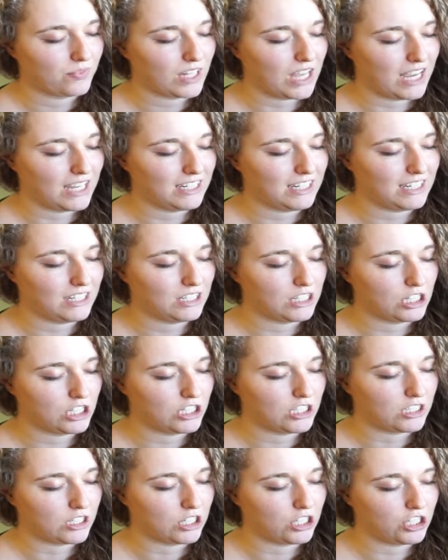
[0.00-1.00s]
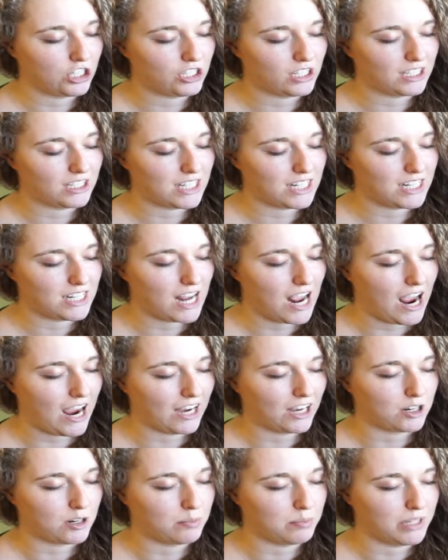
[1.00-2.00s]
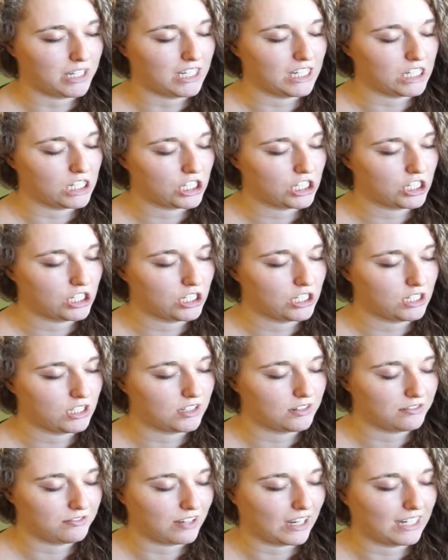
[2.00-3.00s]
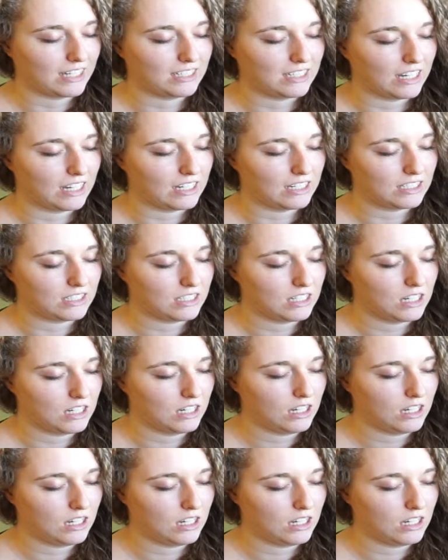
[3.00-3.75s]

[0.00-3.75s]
I need to search this entire beach to find it.